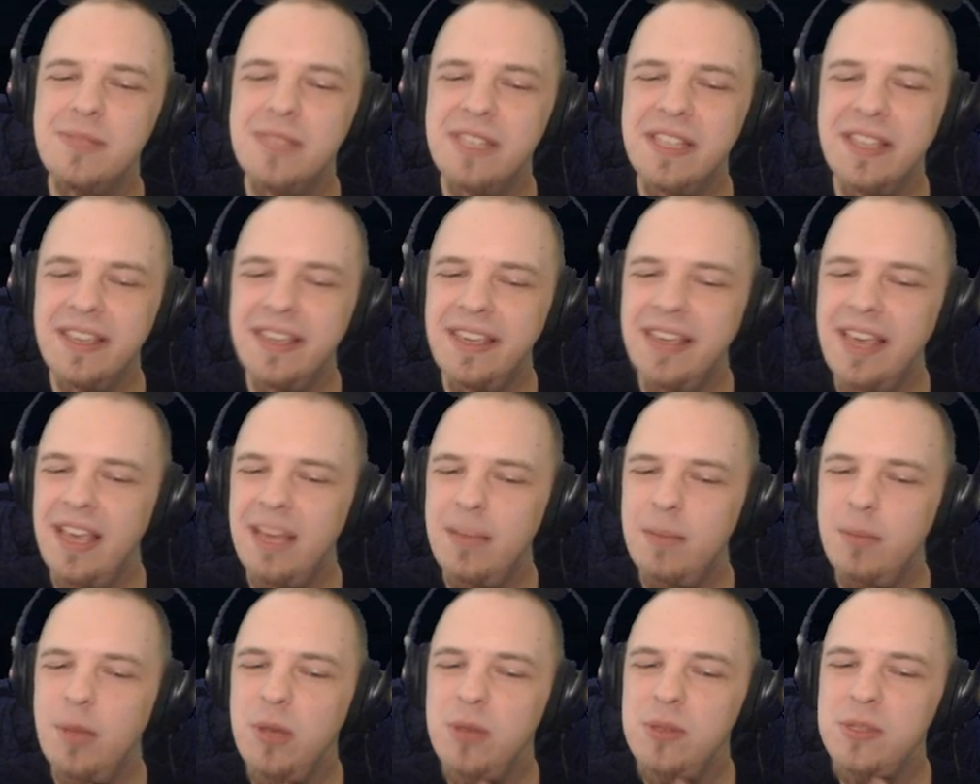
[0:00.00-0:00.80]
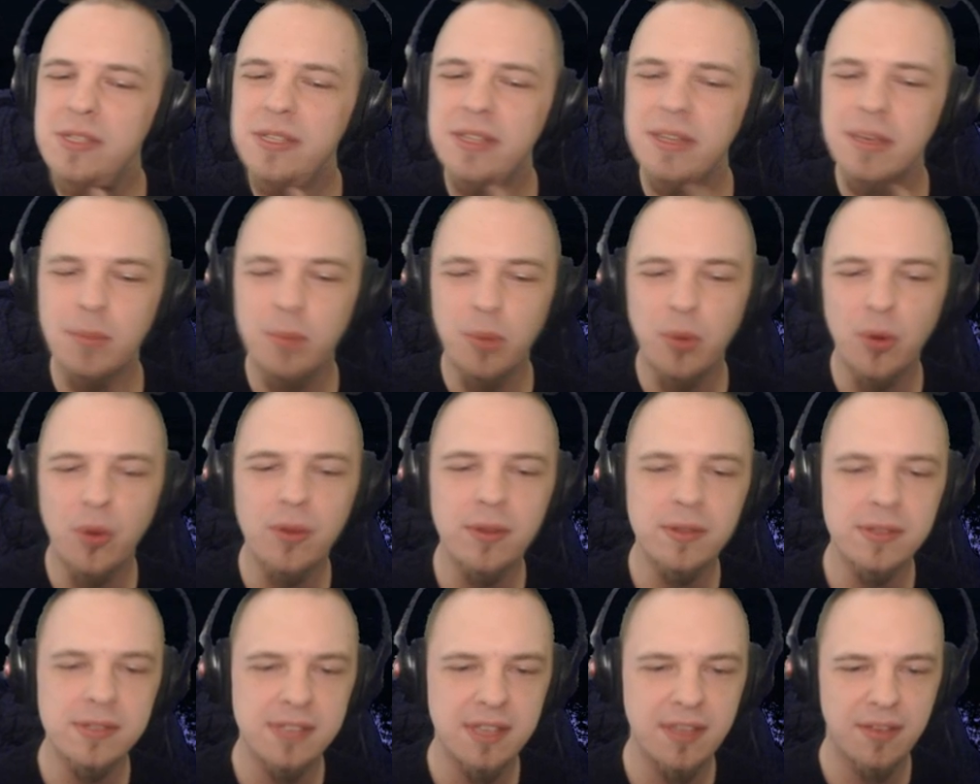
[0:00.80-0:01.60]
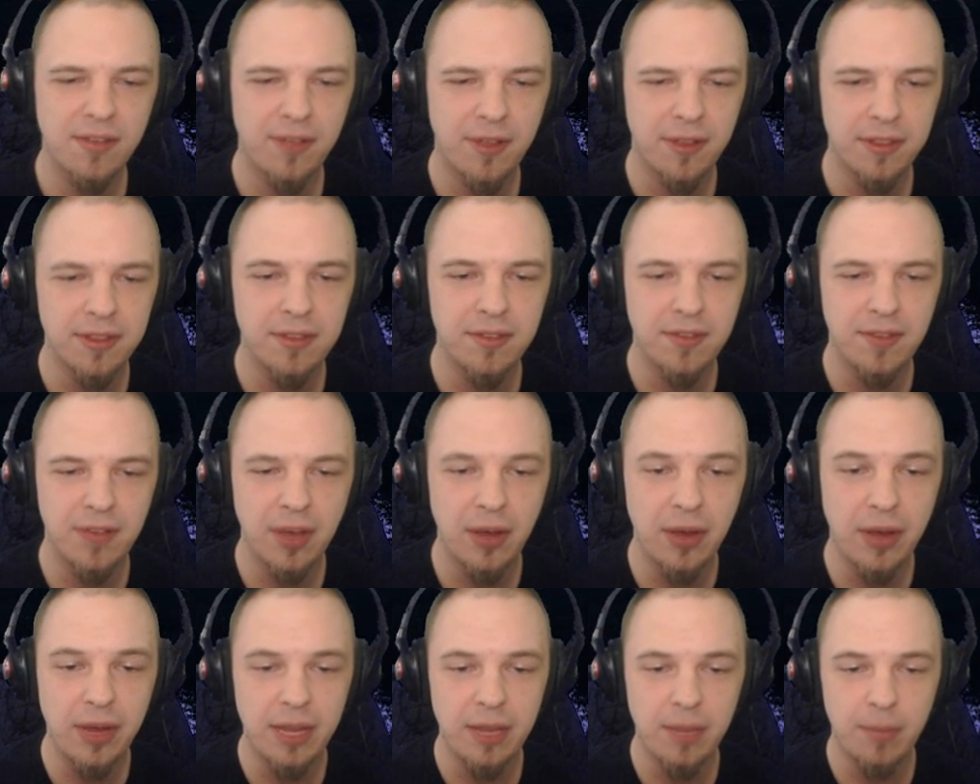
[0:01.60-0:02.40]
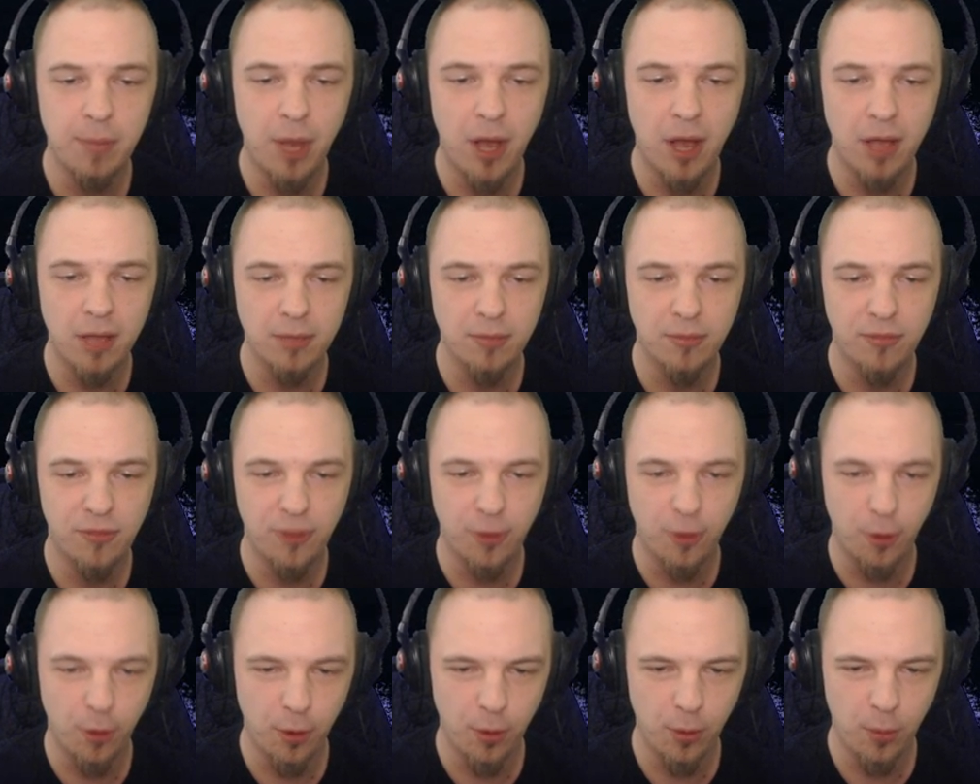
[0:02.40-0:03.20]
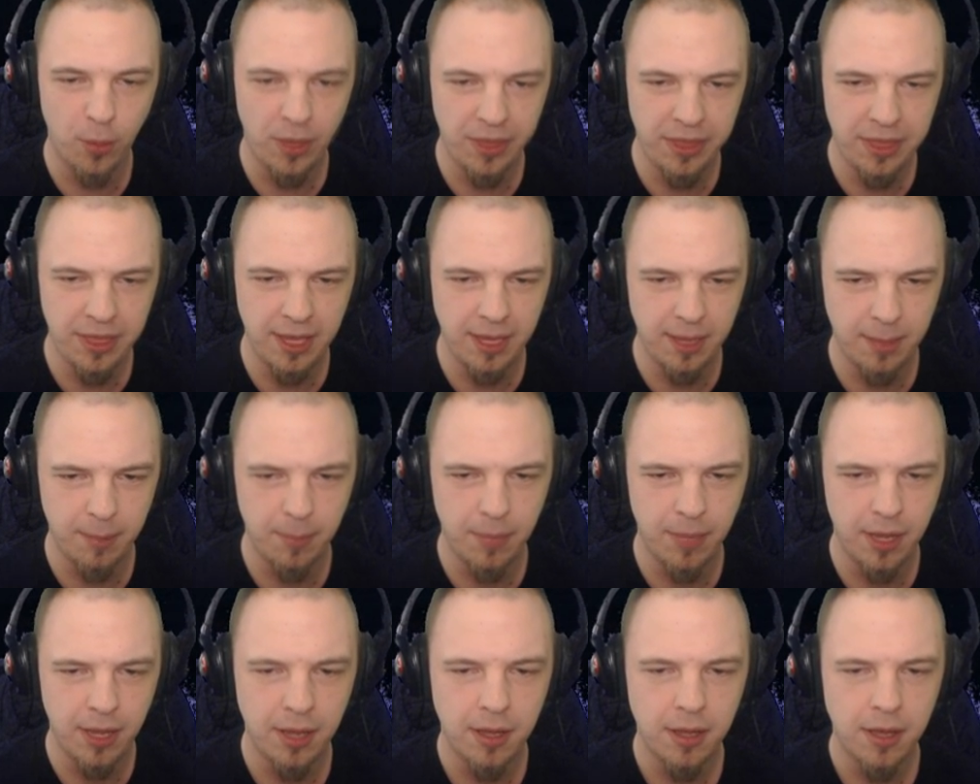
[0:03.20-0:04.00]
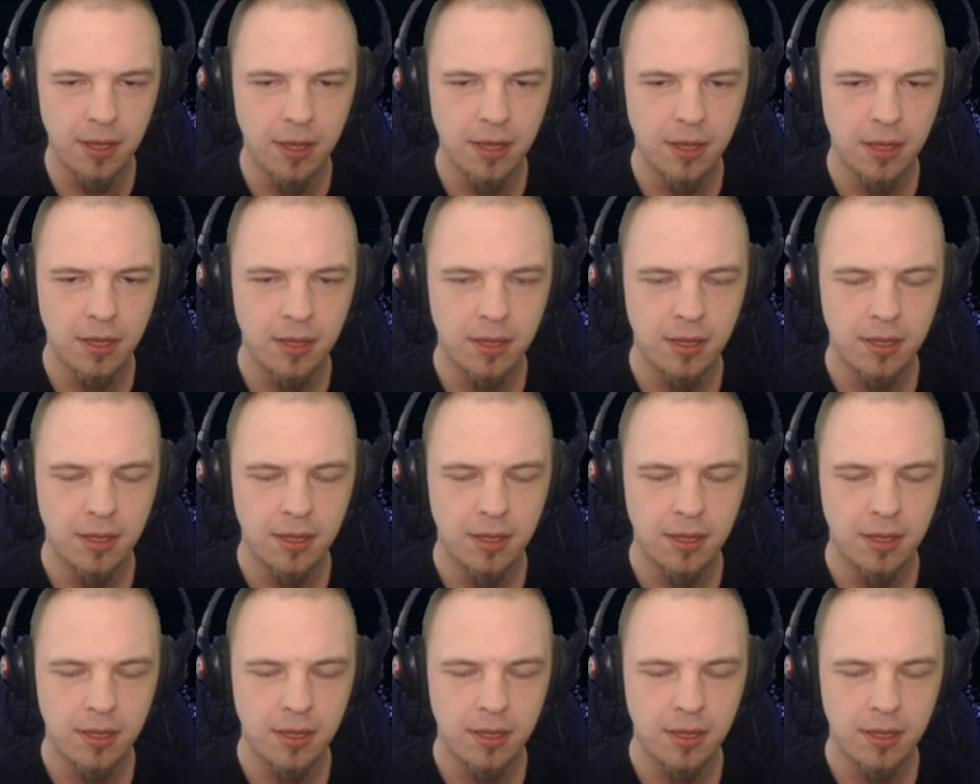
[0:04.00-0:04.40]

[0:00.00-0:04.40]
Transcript: It seems like he had most of the important stuff on the very bottom floor with him.